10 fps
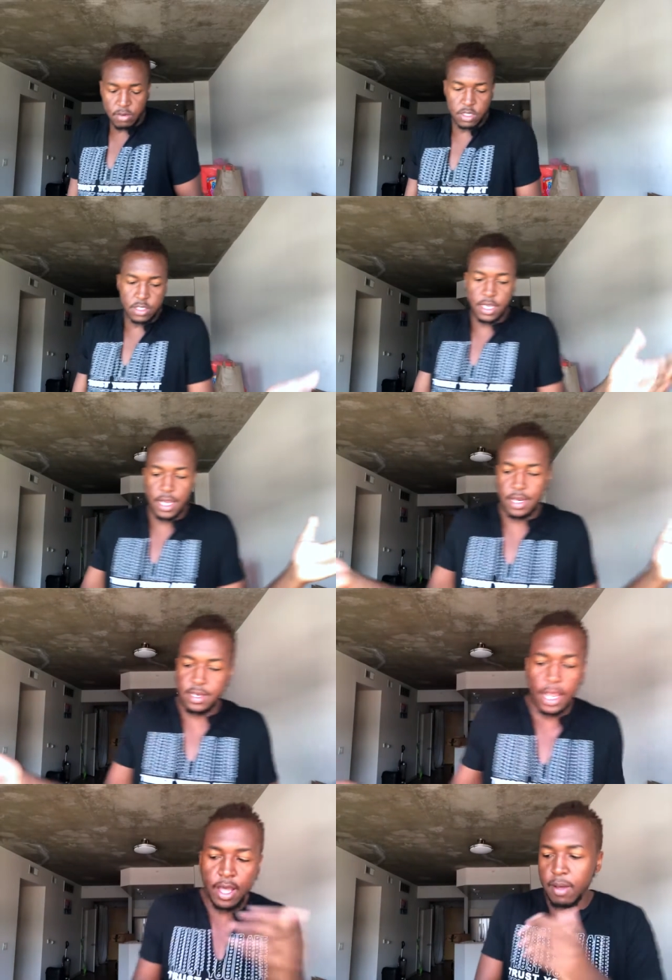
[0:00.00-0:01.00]
I was just
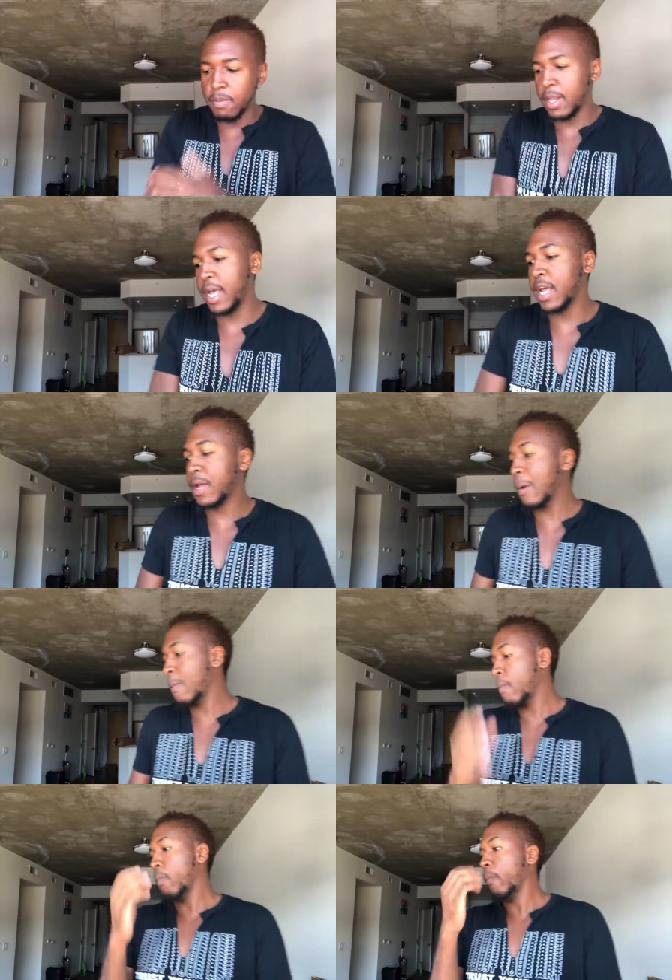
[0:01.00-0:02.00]
like, damn, like,
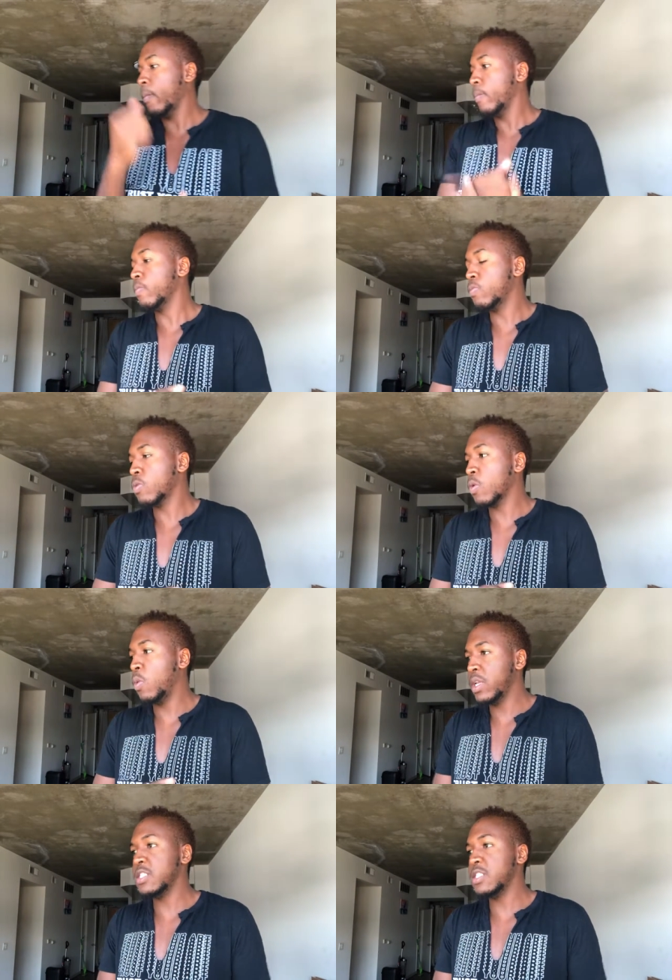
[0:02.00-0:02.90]
what